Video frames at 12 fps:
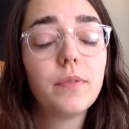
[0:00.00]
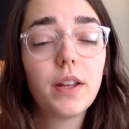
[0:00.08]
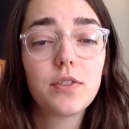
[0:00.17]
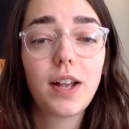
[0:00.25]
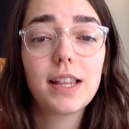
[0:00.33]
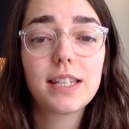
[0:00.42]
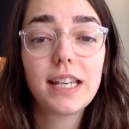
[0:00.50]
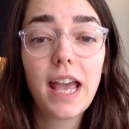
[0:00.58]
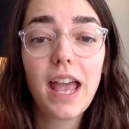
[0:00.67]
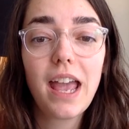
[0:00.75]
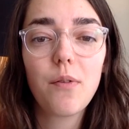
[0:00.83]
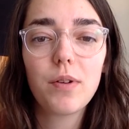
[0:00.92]
That's right, it's a
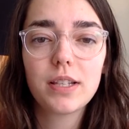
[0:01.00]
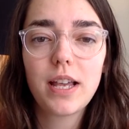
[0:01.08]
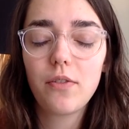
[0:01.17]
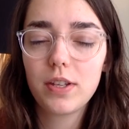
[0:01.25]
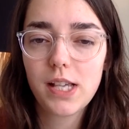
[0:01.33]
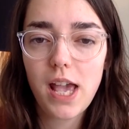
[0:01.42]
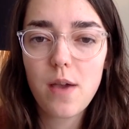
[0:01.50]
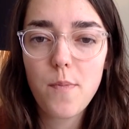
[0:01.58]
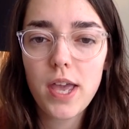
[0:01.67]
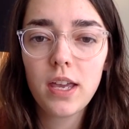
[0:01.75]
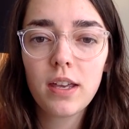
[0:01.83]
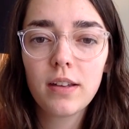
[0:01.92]
K. What sound does K
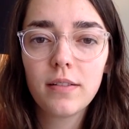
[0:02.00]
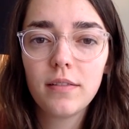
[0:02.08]
make?